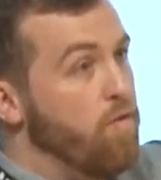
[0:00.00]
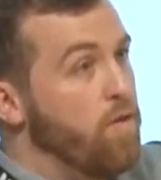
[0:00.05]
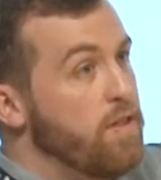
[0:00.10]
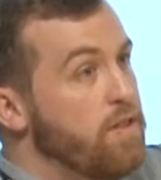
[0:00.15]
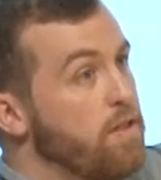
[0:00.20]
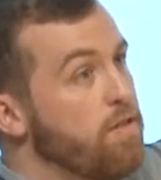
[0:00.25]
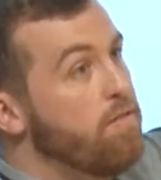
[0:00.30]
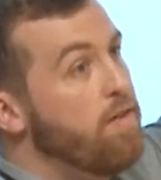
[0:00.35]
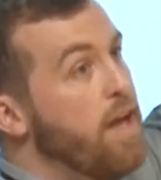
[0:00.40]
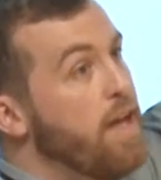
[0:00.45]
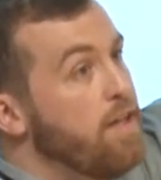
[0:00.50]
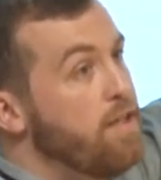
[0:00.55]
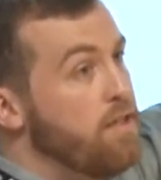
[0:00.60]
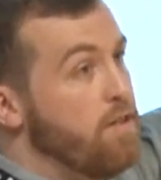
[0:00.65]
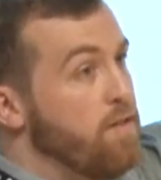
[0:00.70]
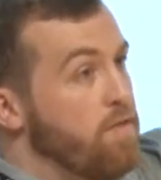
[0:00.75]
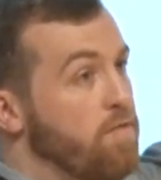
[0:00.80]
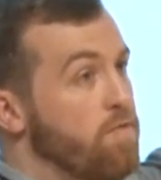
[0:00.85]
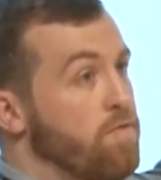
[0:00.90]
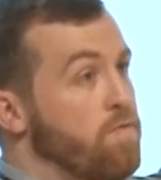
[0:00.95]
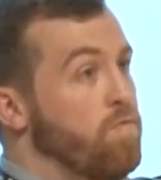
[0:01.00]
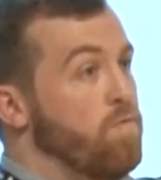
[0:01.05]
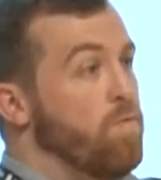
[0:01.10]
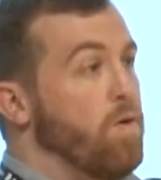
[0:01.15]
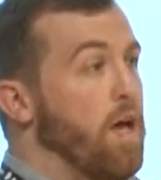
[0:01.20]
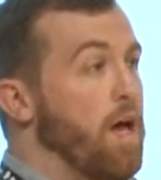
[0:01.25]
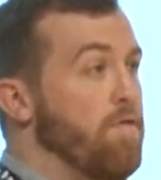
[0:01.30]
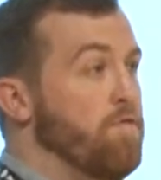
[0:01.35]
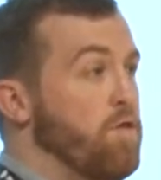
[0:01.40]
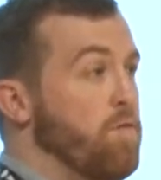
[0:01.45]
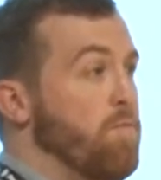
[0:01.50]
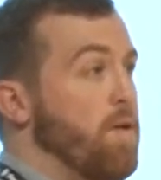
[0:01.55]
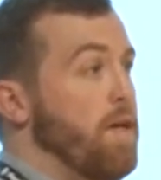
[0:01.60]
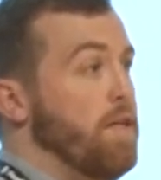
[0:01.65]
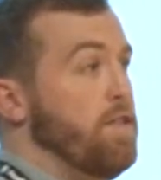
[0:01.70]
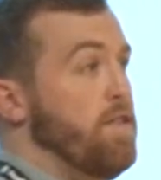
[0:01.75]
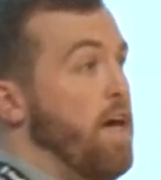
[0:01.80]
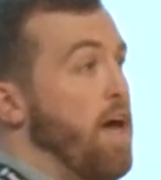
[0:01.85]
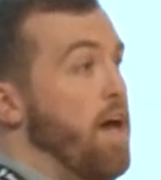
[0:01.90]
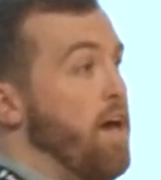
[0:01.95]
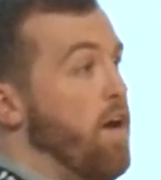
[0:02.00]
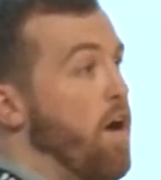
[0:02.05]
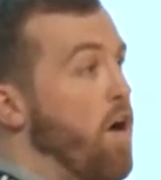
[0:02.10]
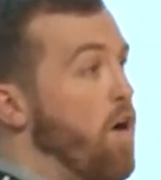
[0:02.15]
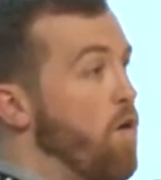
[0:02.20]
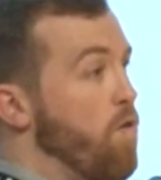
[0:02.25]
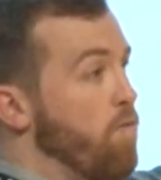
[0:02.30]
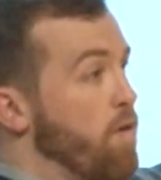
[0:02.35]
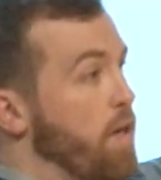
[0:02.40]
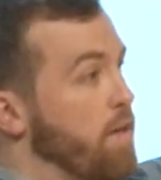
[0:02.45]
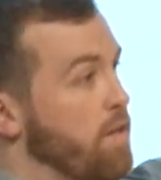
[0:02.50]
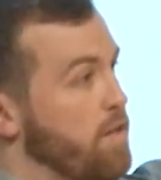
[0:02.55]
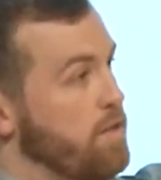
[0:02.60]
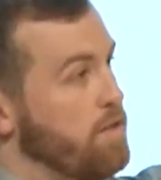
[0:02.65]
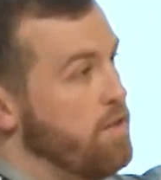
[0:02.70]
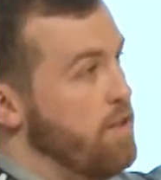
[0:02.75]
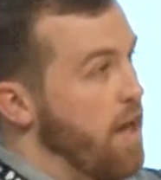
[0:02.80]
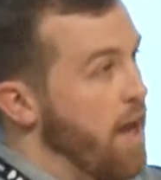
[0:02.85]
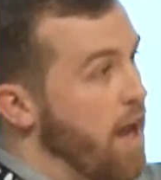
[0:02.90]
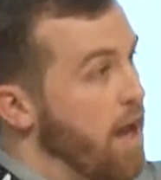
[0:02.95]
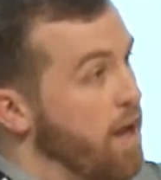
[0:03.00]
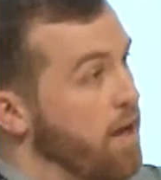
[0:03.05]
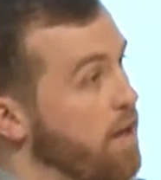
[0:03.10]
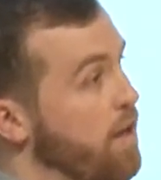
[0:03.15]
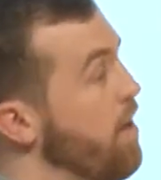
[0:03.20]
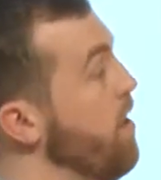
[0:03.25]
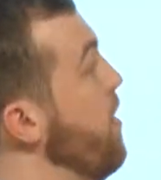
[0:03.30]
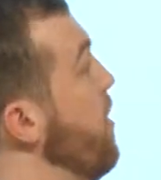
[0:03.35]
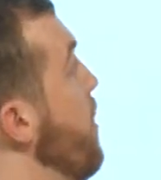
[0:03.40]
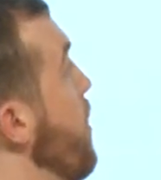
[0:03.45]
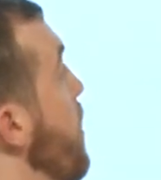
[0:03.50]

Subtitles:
if we do native, we have to maintain a whole nother stack.